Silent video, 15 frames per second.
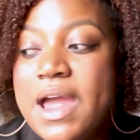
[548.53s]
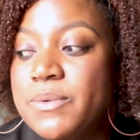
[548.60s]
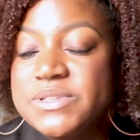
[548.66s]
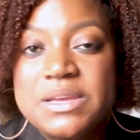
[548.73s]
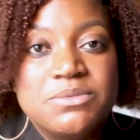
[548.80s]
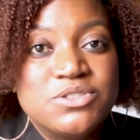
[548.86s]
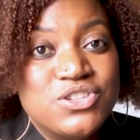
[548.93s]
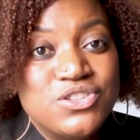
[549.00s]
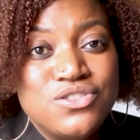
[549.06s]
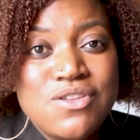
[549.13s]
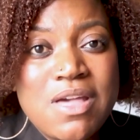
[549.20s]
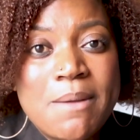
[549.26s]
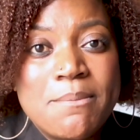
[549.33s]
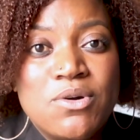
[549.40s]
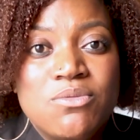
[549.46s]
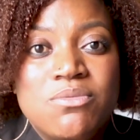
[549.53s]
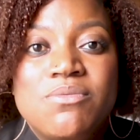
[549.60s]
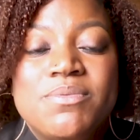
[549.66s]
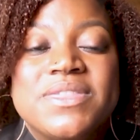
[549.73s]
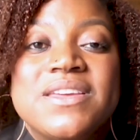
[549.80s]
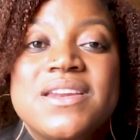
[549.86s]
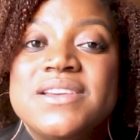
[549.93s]
I was able to do that mobile,
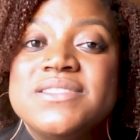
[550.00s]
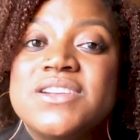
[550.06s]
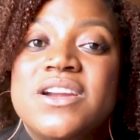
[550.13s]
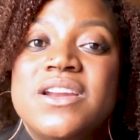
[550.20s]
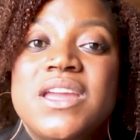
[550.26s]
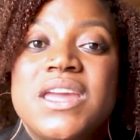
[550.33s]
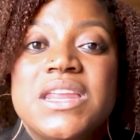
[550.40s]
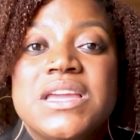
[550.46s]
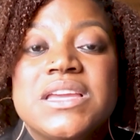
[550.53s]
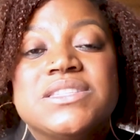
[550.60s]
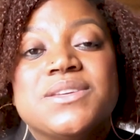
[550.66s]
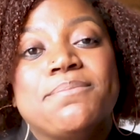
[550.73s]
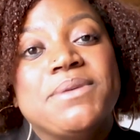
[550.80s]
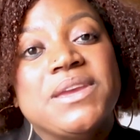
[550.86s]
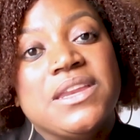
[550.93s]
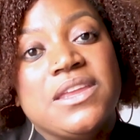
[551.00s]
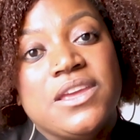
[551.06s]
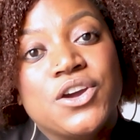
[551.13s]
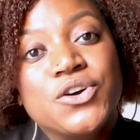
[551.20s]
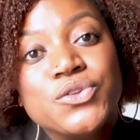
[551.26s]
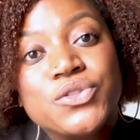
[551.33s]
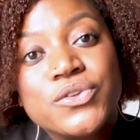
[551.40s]
but then I started getting into
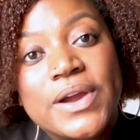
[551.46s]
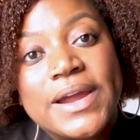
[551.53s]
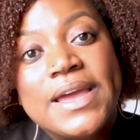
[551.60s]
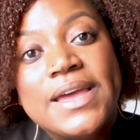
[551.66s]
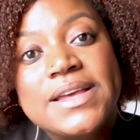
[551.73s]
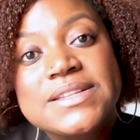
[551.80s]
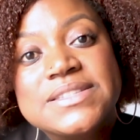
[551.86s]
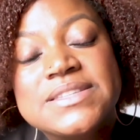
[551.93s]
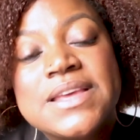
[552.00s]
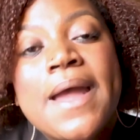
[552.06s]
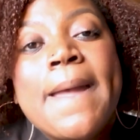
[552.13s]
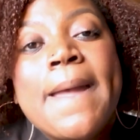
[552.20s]
PDO threads,